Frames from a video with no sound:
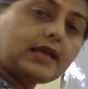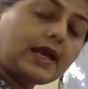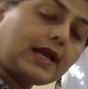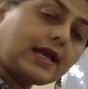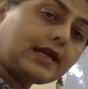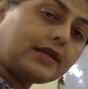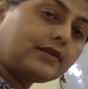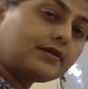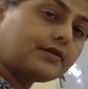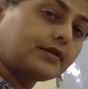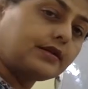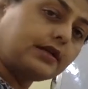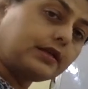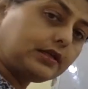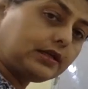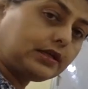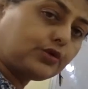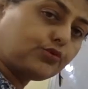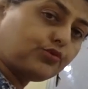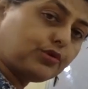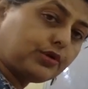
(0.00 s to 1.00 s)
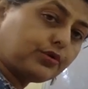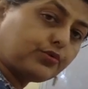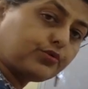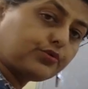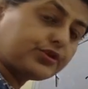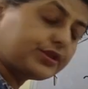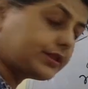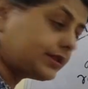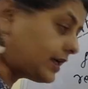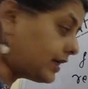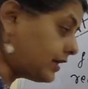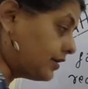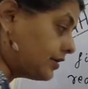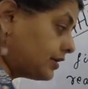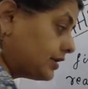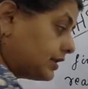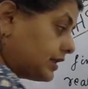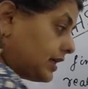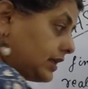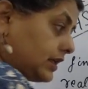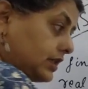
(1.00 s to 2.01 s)
and equal roots, right?
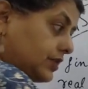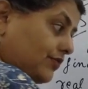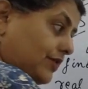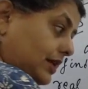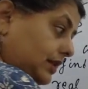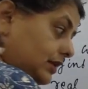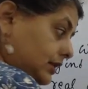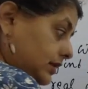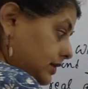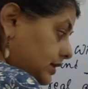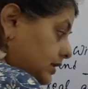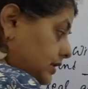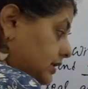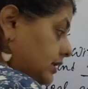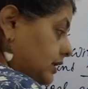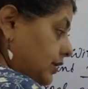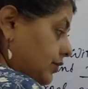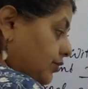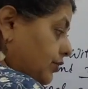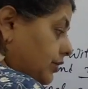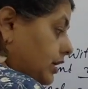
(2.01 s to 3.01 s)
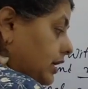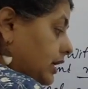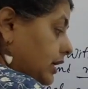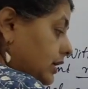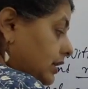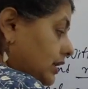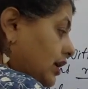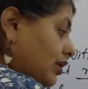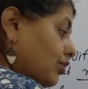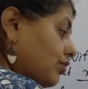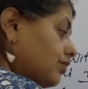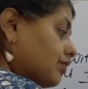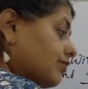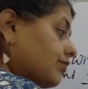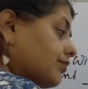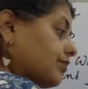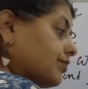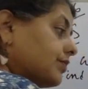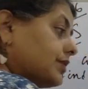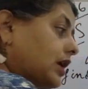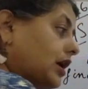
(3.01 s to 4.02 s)
That is why this is 0. Now,
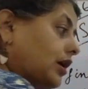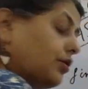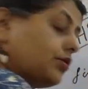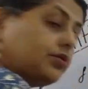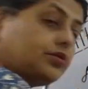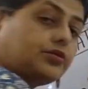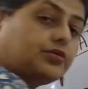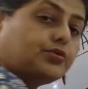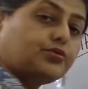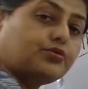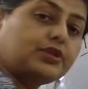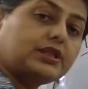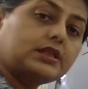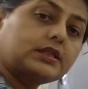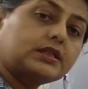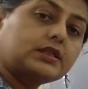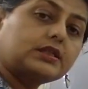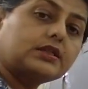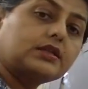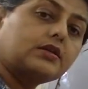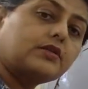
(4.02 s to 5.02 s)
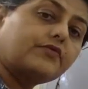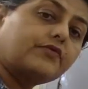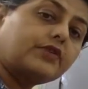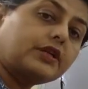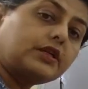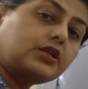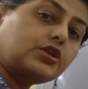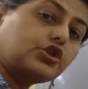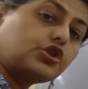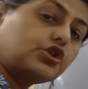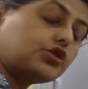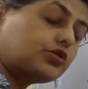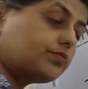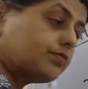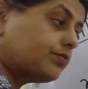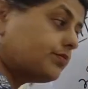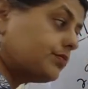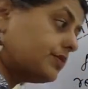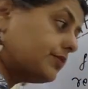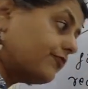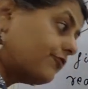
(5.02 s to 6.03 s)
how to do this in a
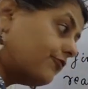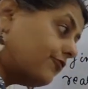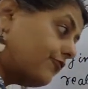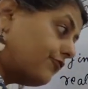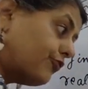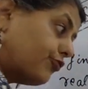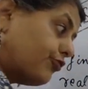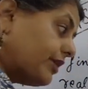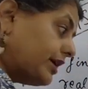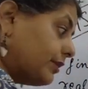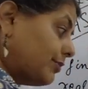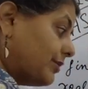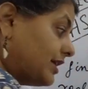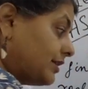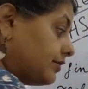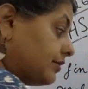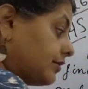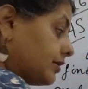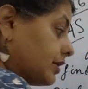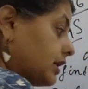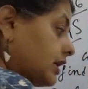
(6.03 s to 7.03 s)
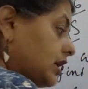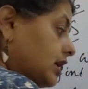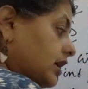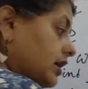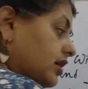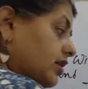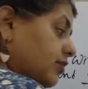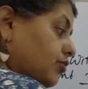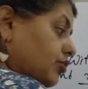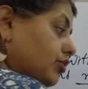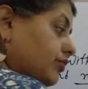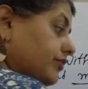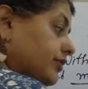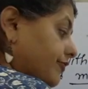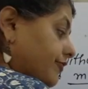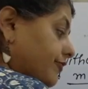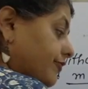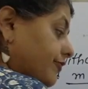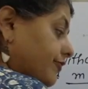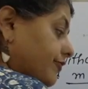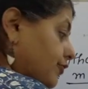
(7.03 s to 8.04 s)
very quick method? Remove the
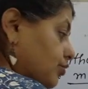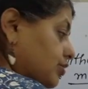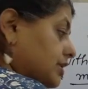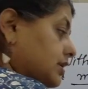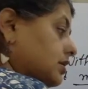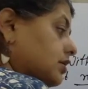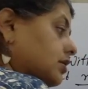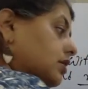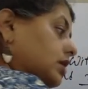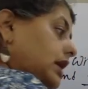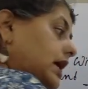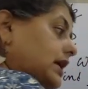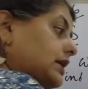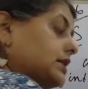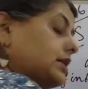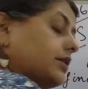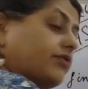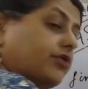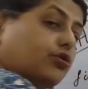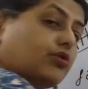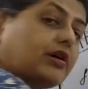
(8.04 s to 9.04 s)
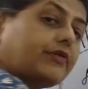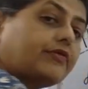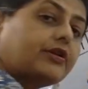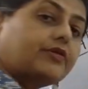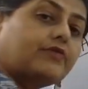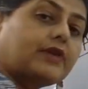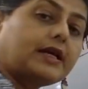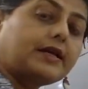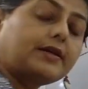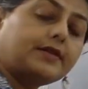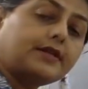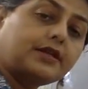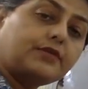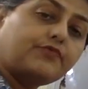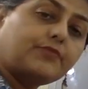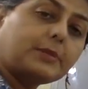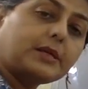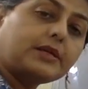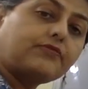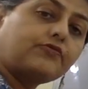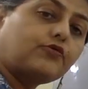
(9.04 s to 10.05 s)
4's as if you have
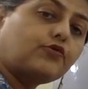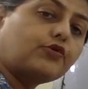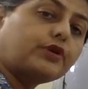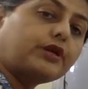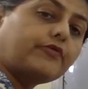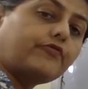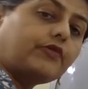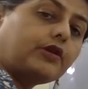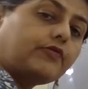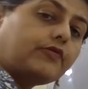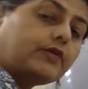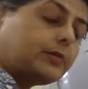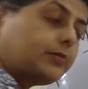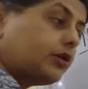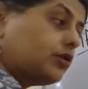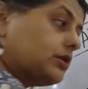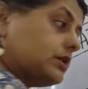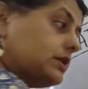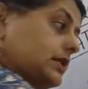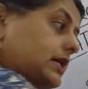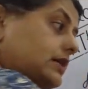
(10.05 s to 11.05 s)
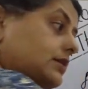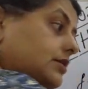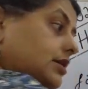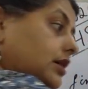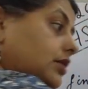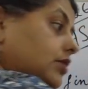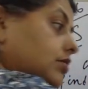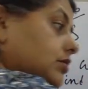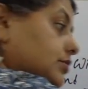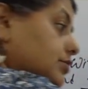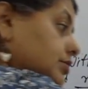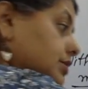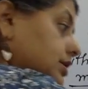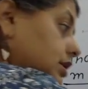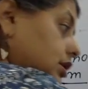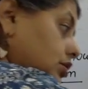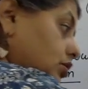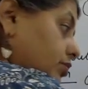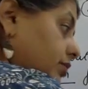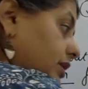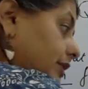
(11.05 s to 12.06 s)
divided by 4 everywhere, because that side also
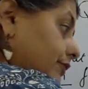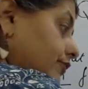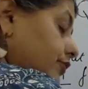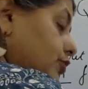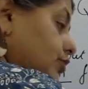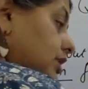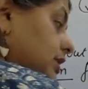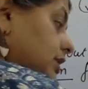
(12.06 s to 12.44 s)
0 by 4